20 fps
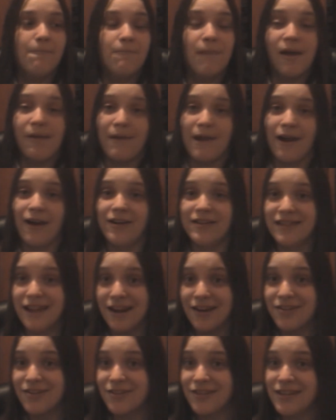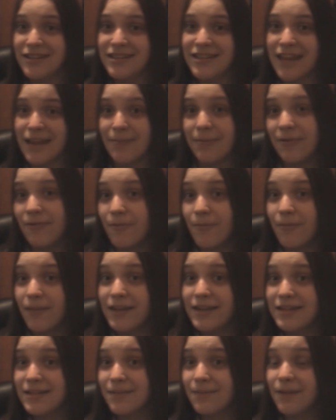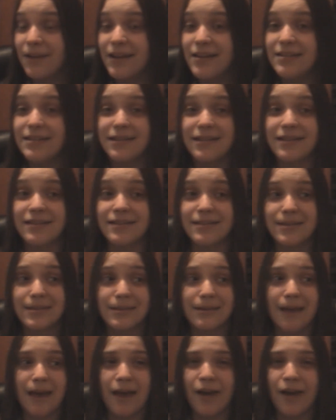my parents actually take me from place to place because